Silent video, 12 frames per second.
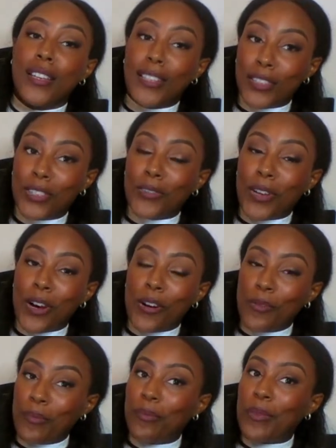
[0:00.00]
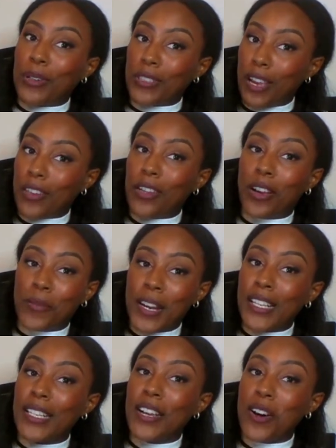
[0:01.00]
You know, y'all
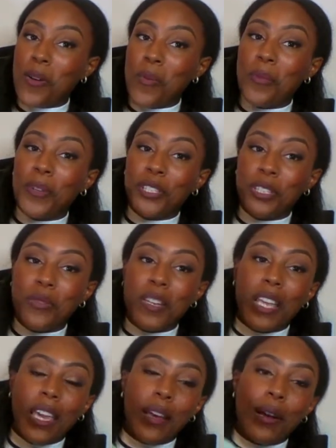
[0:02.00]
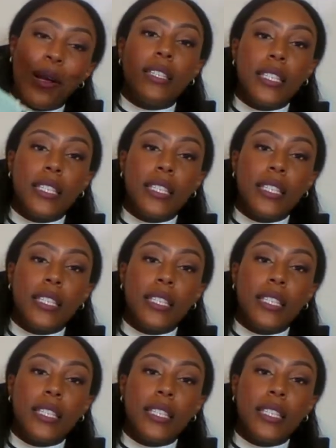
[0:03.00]
already know what we're doing here.